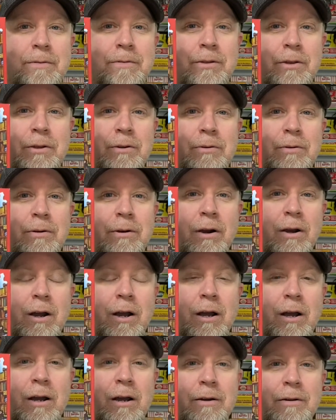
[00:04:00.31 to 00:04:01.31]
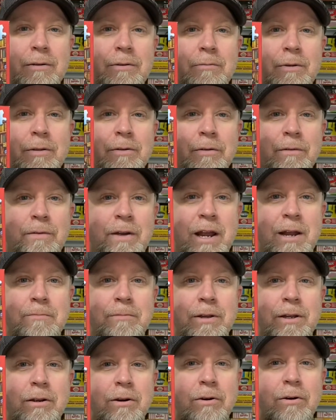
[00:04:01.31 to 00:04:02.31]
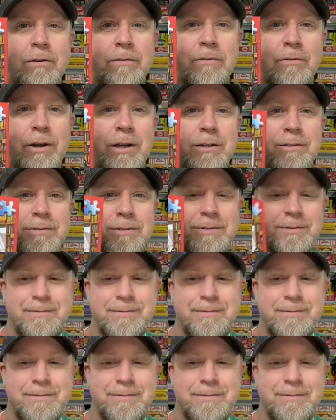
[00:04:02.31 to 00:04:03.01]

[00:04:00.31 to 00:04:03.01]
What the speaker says: you, with your family or friends.